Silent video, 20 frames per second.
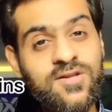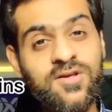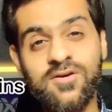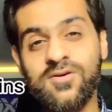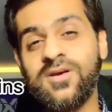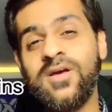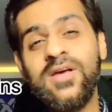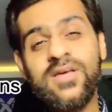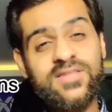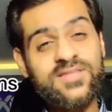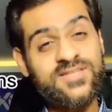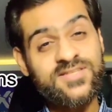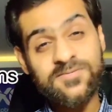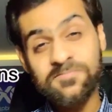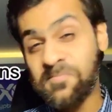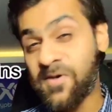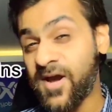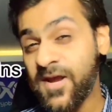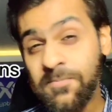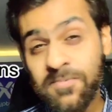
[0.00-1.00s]
Look,
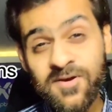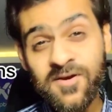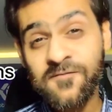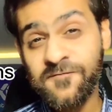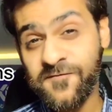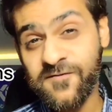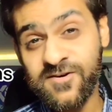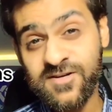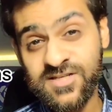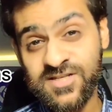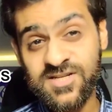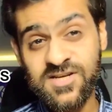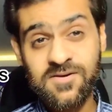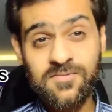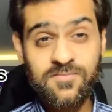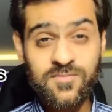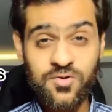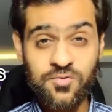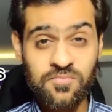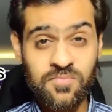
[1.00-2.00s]
this might be your first
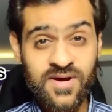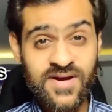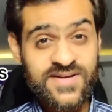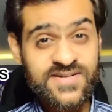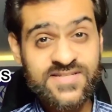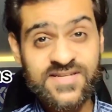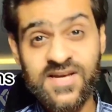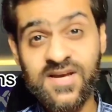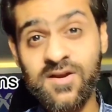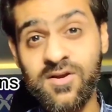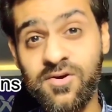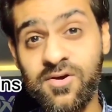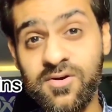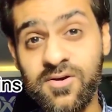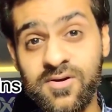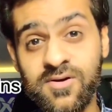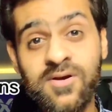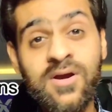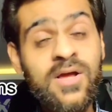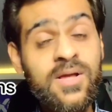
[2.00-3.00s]
time, you might take
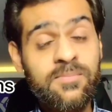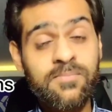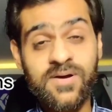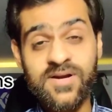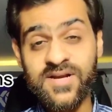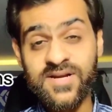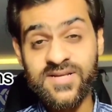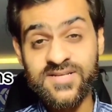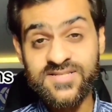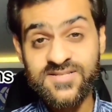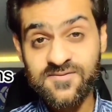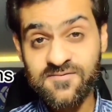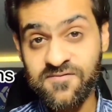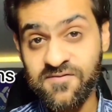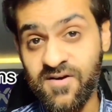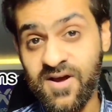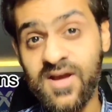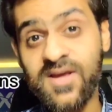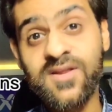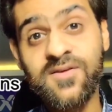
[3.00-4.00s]
longer, but it is
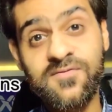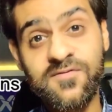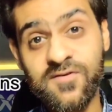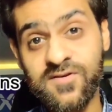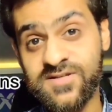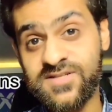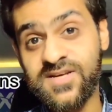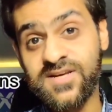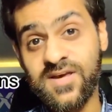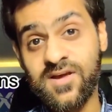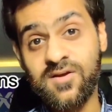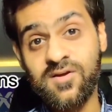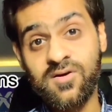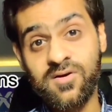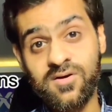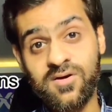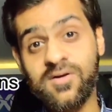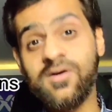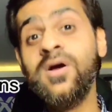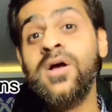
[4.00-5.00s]
fine if you're taking
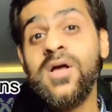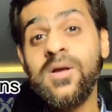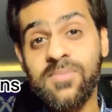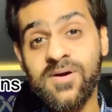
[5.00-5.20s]
longer.